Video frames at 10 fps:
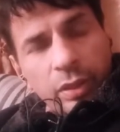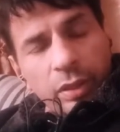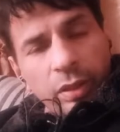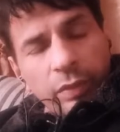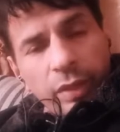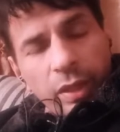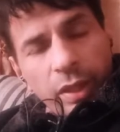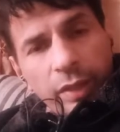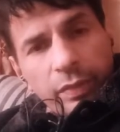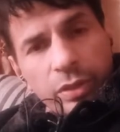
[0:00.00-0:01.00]
When I
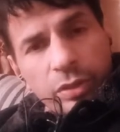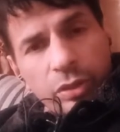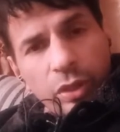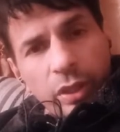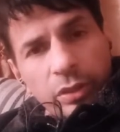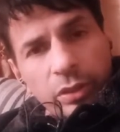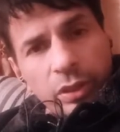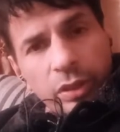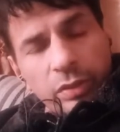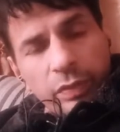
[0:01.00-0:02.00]
was drawing sheets,
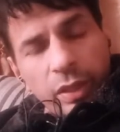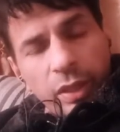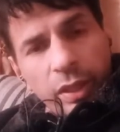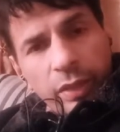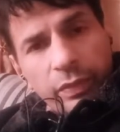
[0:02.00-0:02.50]
when I was